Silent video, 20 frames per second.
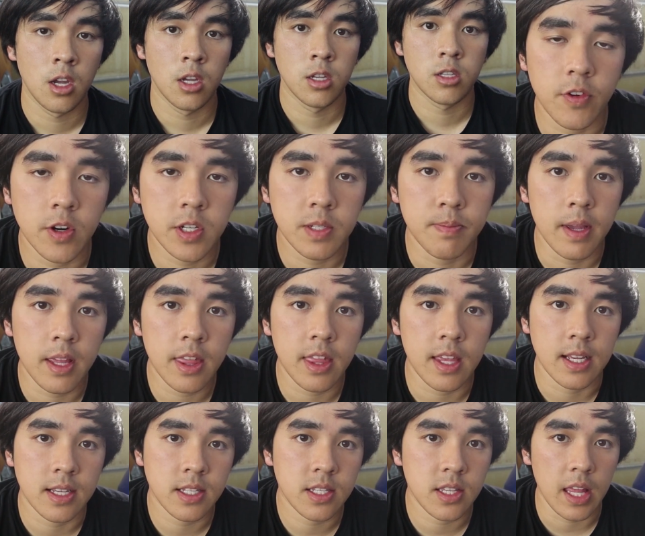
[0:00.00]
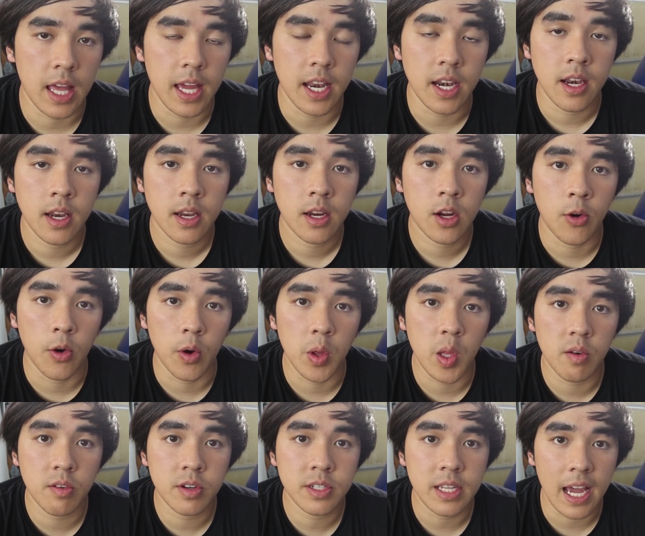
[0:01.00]
First myth is that
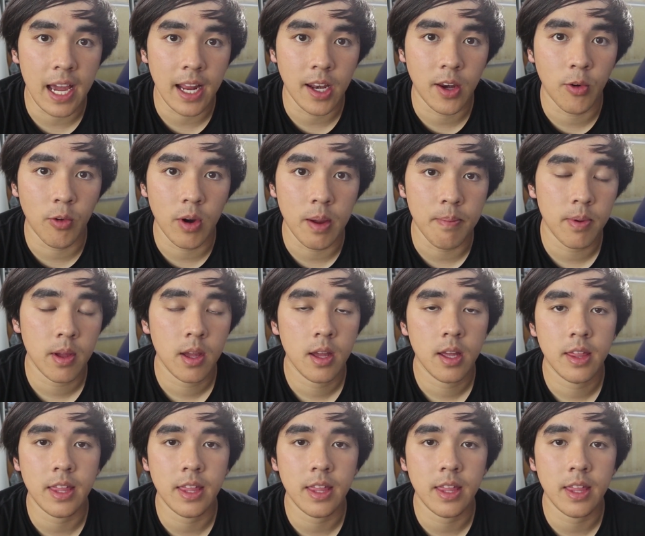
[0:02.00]
coilovers add grip.